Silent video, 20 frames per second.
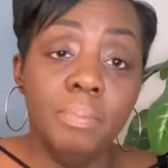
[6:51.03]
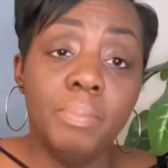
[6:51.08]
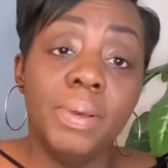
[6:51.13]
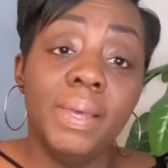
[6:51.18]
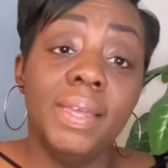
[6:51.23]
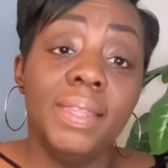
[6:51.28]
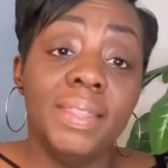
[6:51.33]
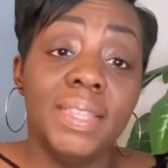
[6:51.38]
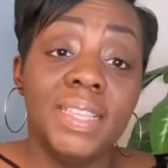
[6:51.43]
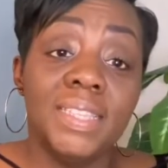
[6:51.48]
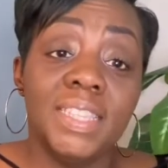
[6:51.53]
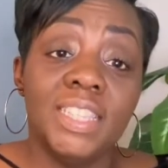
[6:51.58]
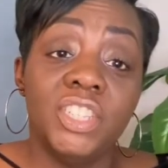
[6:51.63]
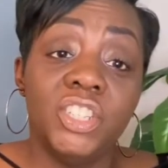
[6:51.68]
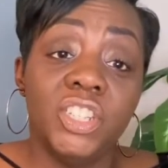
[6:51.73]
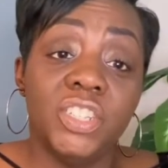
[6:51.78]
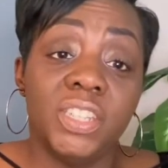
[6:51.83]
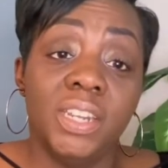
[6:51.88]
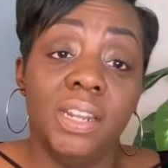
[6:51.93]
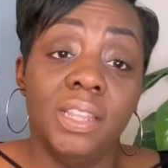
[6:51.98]
But this is
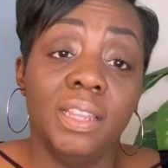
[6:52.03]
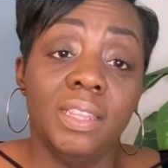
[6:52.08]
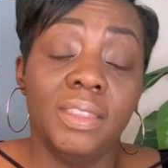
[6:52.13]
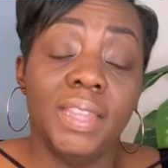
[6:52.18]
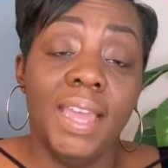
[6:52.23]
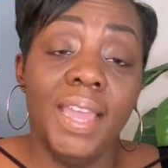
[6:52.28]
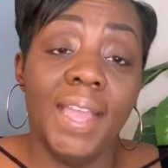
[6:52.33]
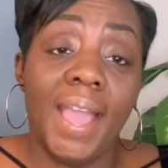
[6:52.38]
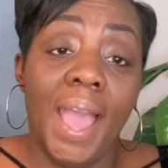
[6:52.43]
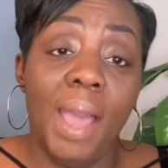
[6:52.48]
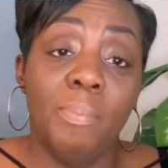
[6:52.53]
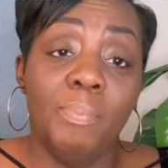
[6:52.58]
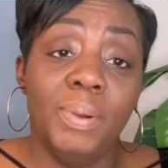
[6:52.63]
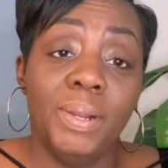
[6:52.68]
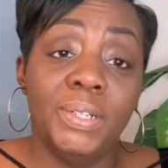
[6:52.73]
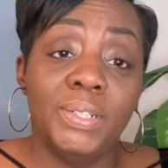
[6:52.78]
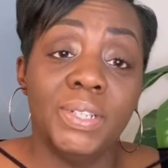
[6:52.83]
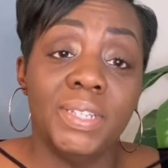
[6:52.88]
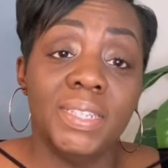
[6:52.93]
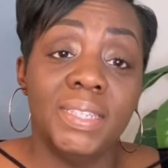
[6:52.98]
just another thing I
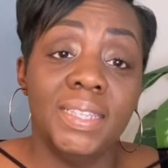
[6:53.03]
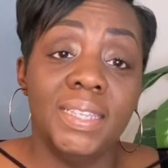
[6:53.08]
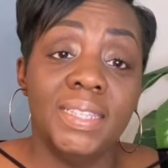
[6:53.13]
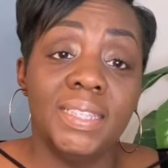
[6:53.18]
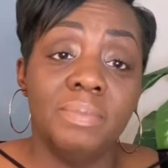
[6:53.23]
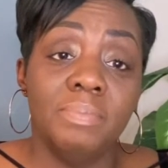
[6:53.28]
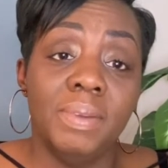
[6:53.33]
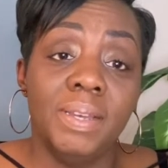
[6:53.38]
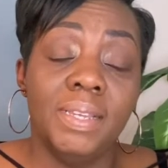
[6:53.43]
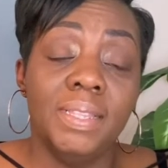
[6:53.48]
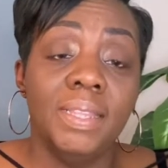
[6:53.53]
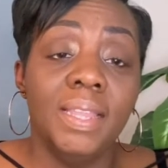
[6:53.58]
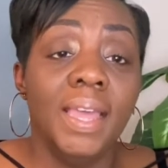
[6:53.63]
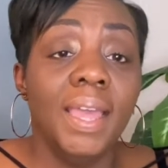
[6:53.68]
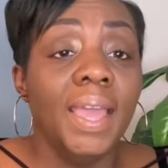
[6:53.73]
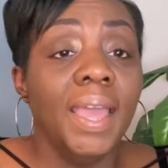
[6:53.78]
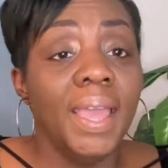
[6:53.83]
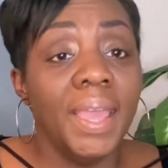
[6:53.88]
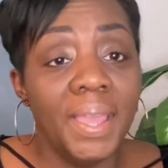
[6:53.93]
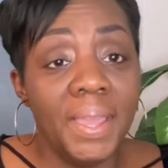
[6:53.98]
purchased this month
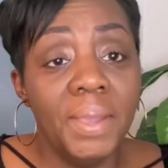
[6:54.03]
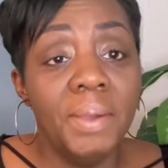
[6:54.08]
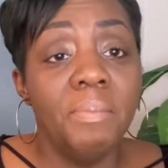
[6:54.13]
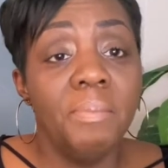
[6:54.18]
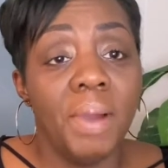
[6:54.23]
in